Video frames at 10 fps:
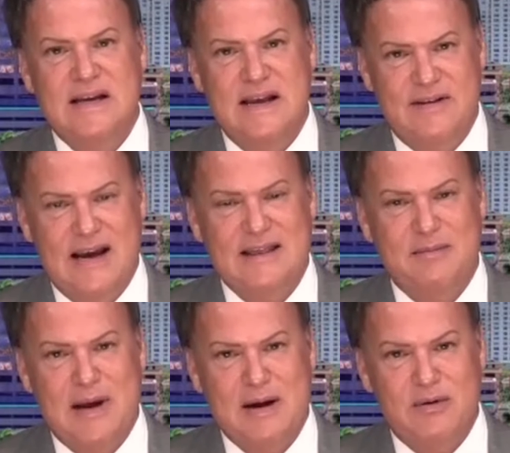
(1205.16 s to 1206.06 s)
If you had the
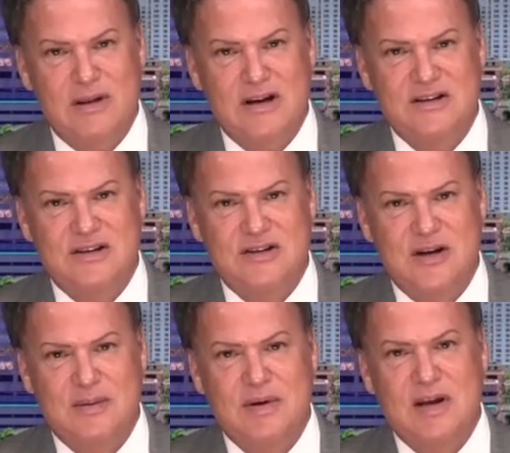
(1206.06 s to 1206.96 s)
bank
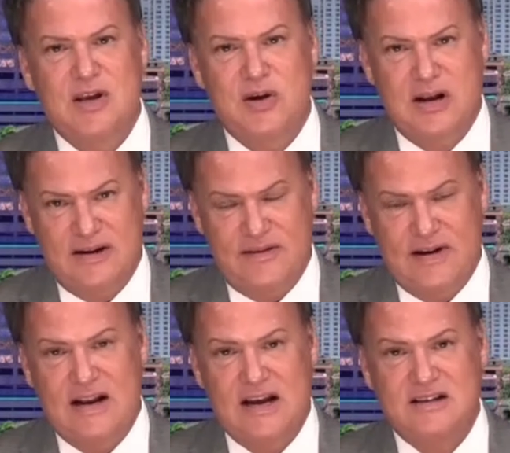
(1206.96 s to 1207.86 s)
relationship, you could have
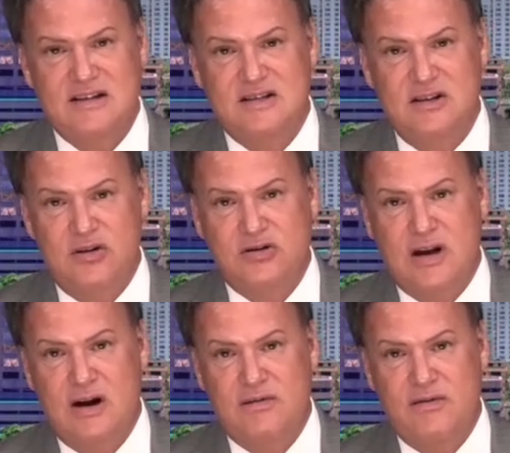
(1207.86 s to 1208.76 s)
had access to those
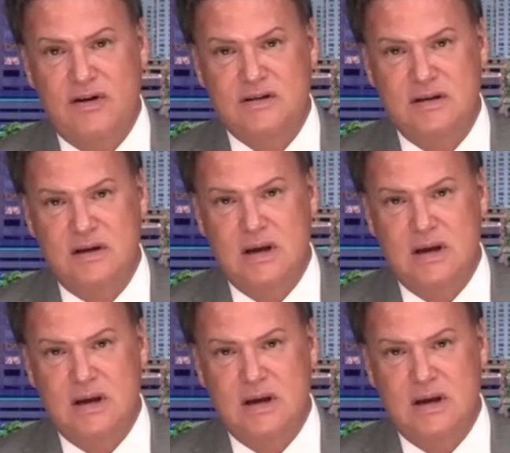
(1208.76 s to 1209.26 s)
care funds.